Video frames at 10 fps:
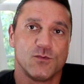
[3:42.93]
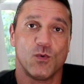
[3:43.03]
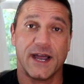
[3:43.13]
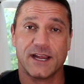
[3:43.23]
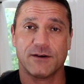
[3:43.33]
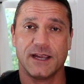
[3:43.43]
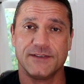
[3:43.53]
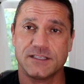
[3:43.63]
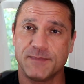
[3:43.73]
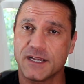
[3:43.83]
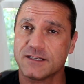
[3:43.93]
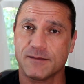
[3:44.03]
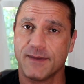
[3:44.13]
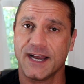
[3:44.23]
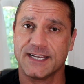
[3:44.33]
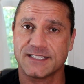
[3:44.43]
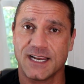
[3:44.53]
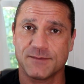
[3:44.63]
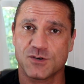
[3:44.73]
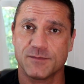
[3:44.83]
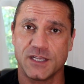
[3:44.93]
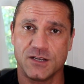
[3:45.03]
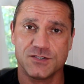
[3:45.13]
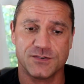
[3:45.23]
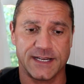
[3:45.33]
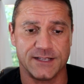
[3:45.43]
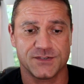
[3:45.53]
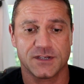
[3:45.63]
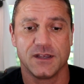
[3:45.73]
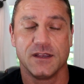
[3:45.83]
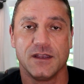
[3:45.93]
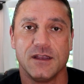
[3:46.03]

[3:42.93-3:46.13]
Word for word: Why cravings? Because the body is not absorbing the nutrients.